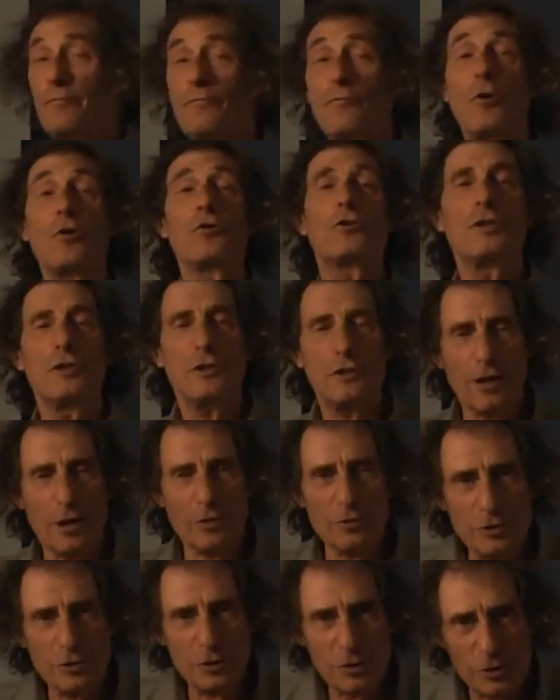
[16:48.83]

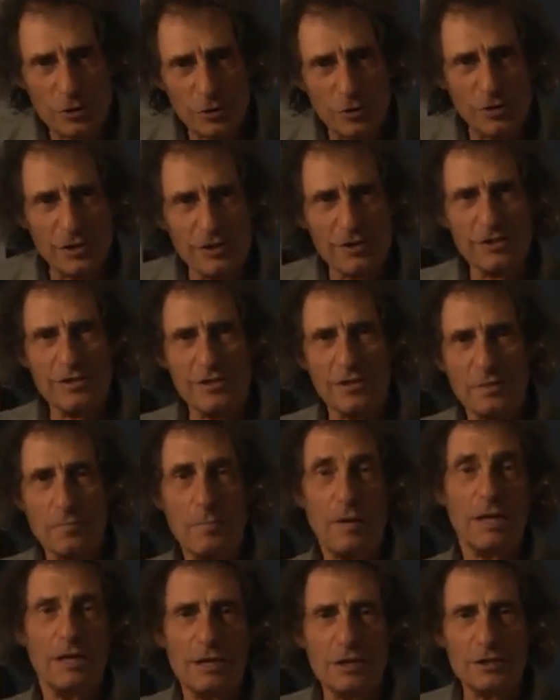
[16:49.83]
40,000 students
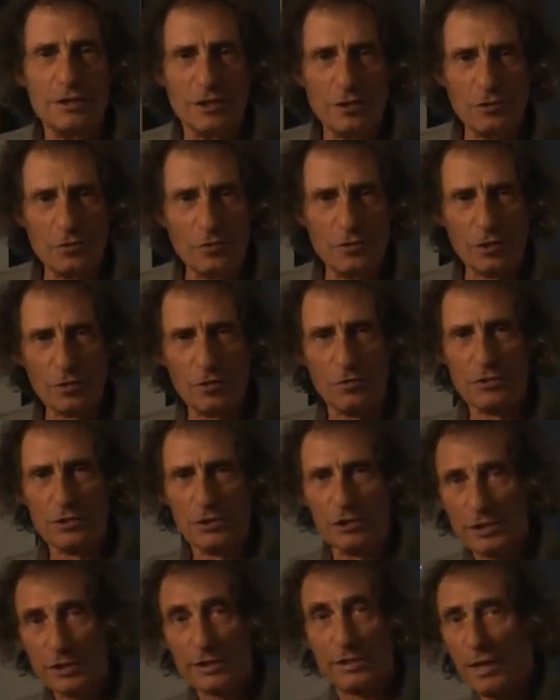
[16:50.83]
that may listen to the
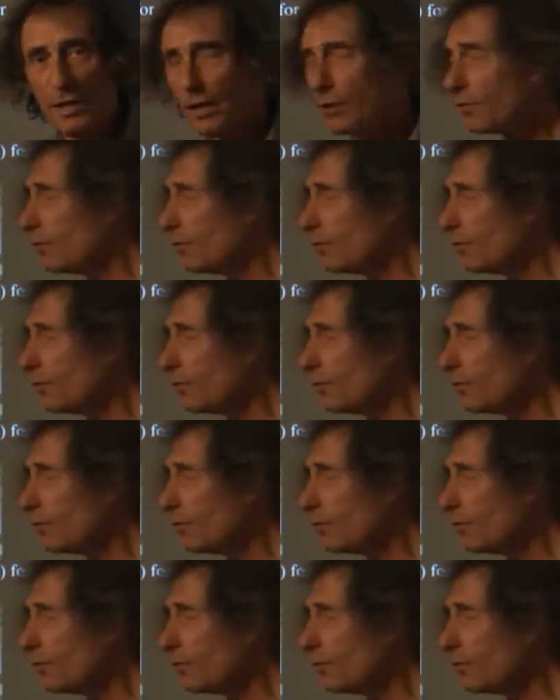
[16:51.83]
course just